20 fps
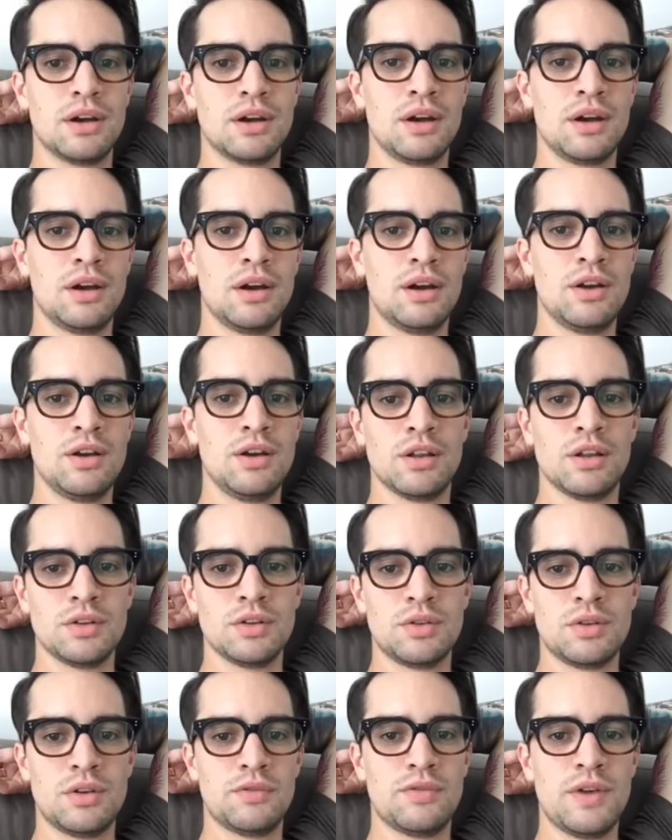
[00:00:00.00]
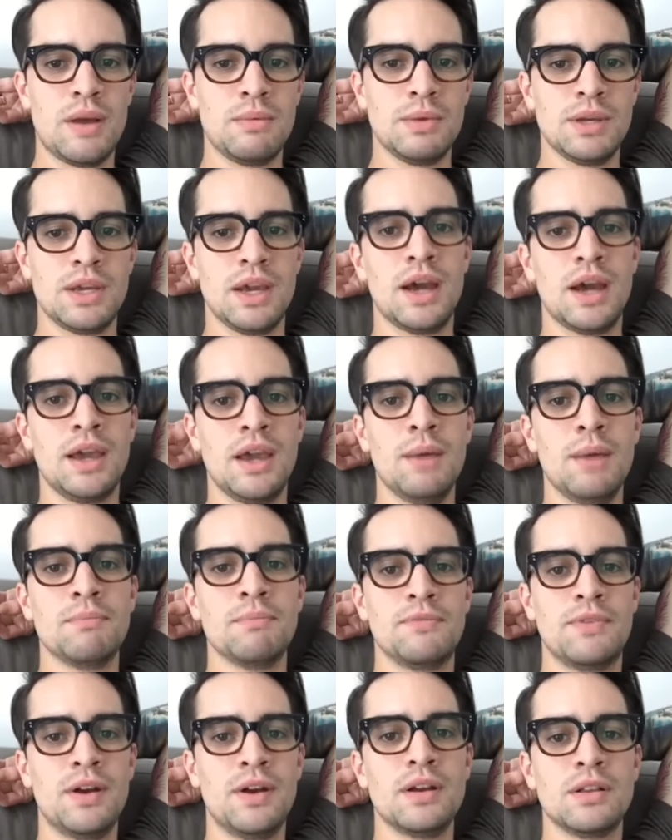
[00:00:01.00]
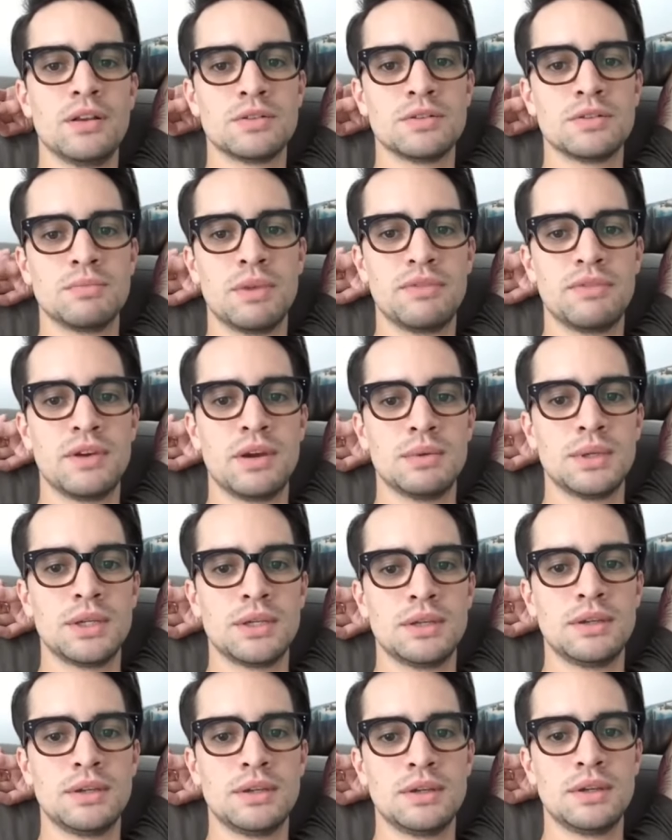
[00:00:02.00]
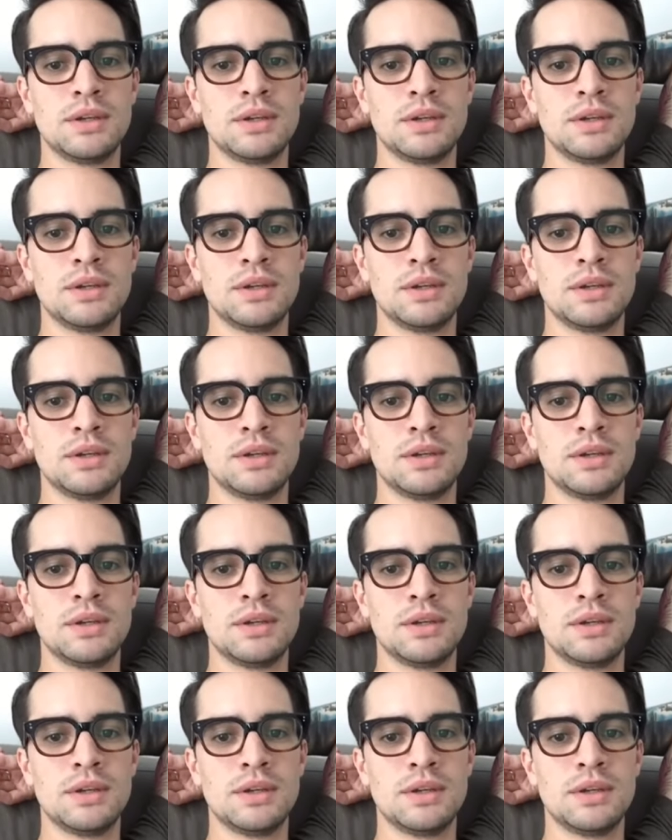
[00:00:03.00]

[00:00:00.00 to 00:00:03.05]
Uh, are you close with your family? I am very close with my family.